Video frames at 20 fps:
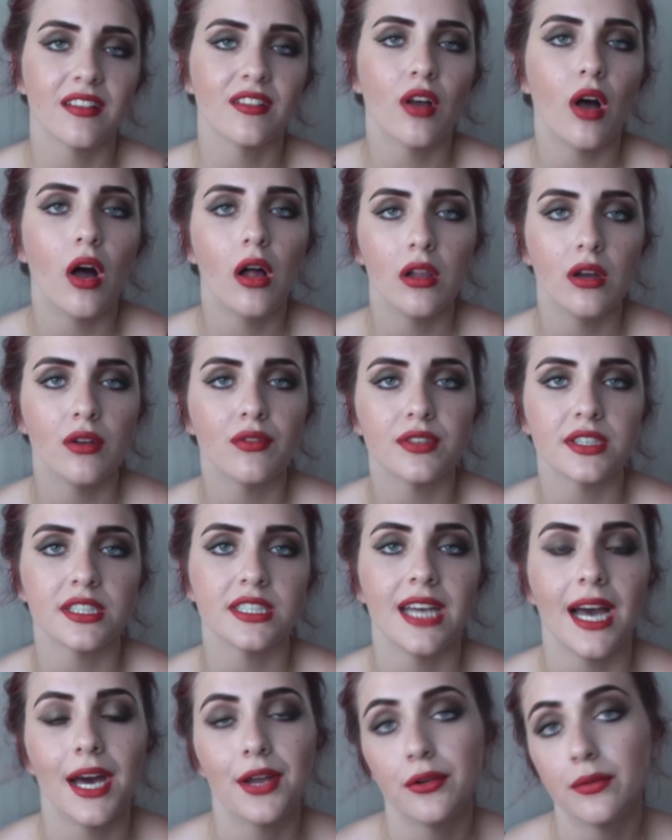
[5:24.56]
it's all
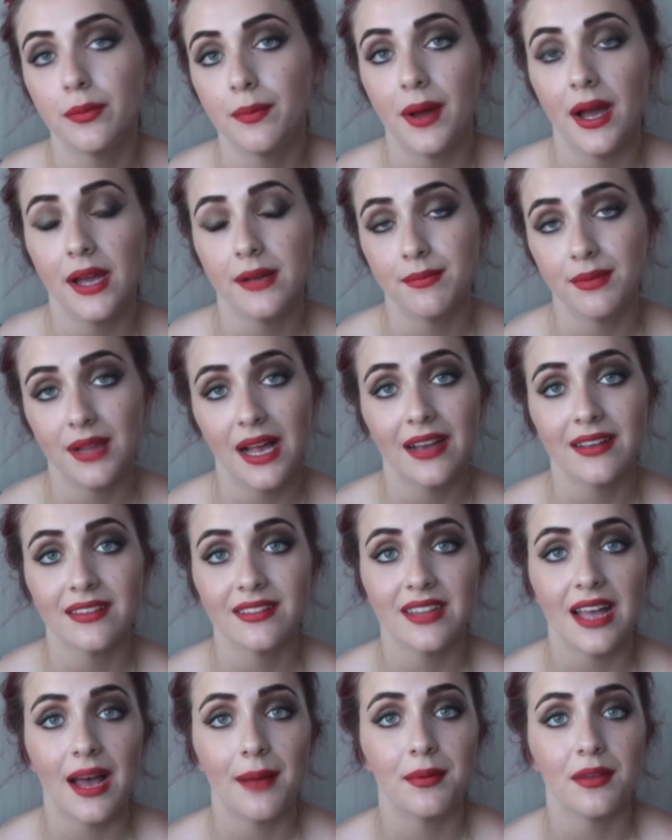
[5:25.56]
overshadowed by Black
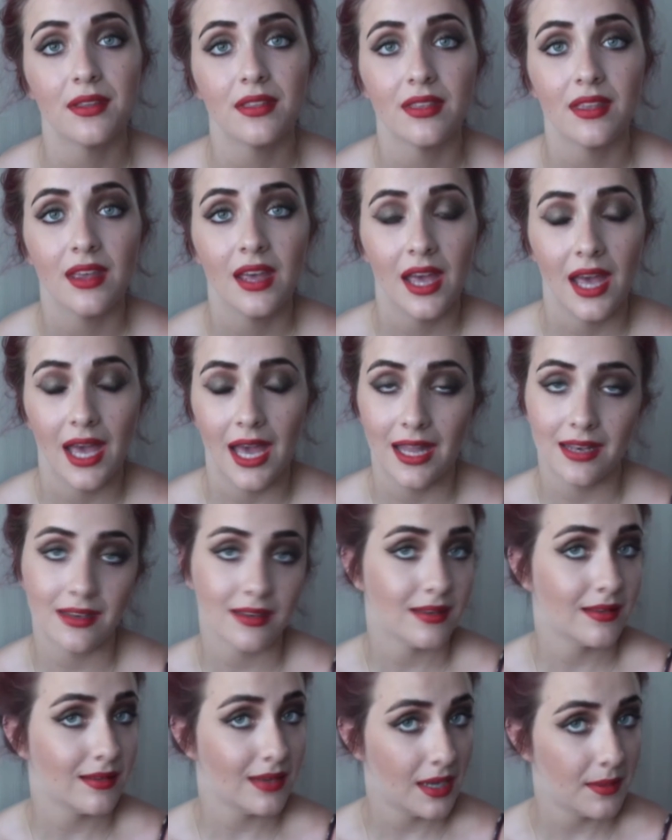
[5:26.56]
Sabbath
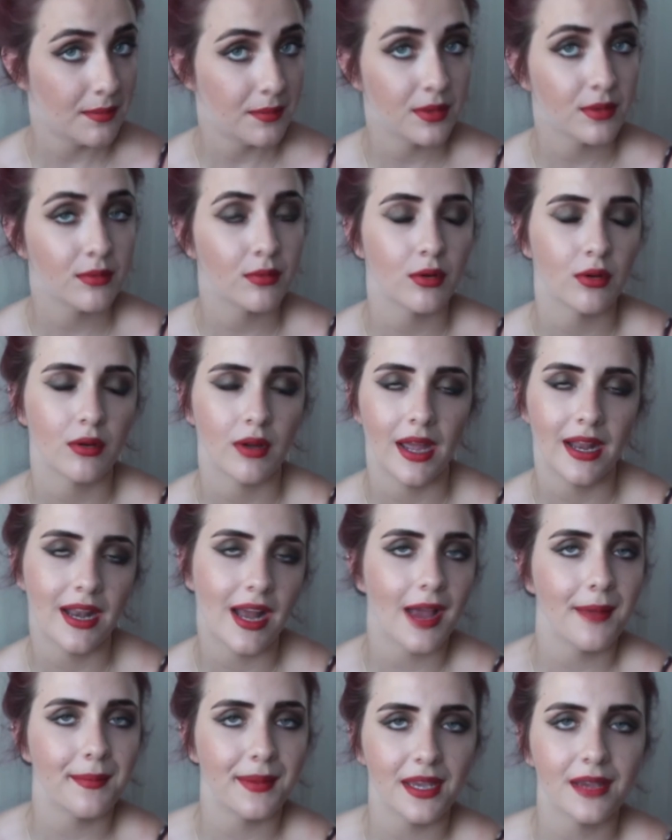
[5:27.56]
and NIB, or
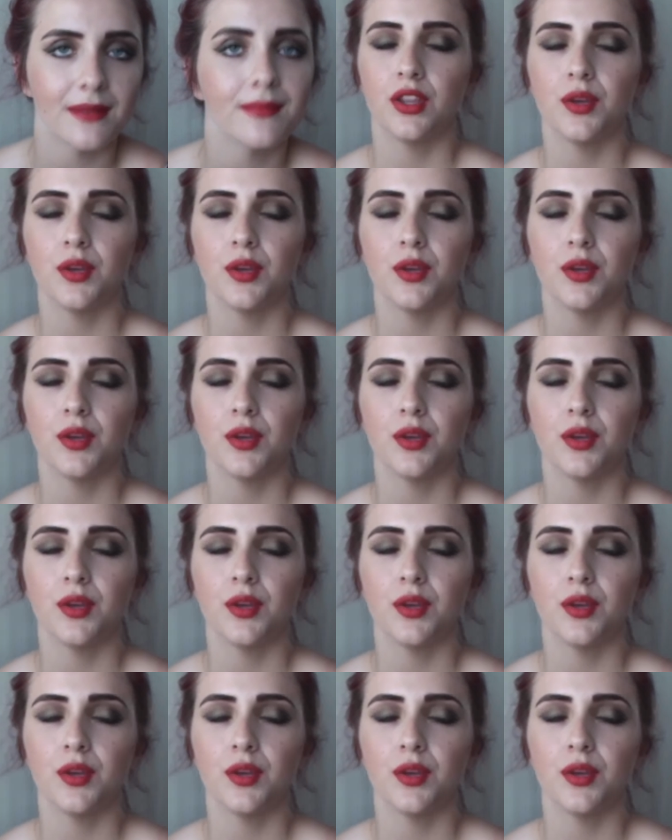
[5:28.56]
NIB.